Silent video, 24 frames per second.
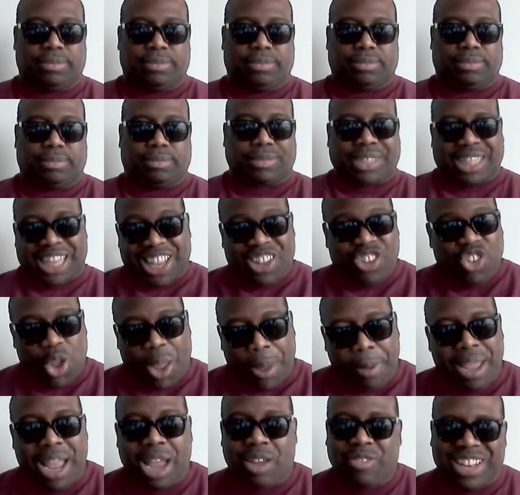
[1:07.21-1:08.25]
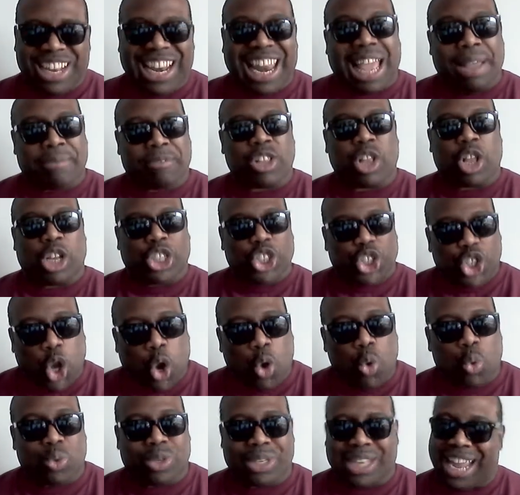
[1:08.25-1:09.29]
I use my online talk
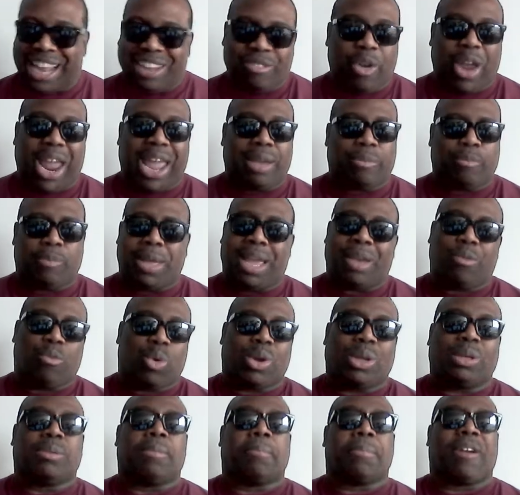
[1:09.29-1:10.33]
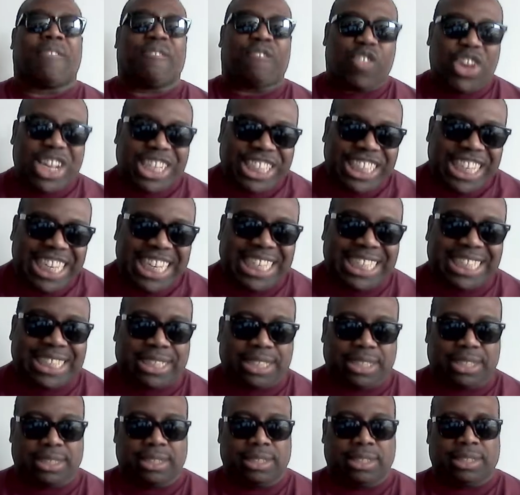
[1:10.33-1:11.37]
show to interact with everyone on my friends
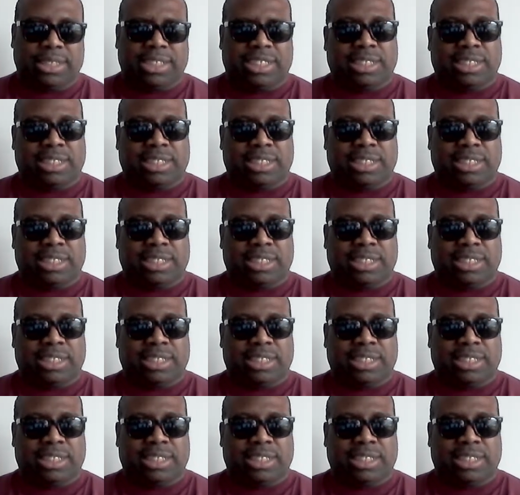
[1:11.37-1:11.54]
list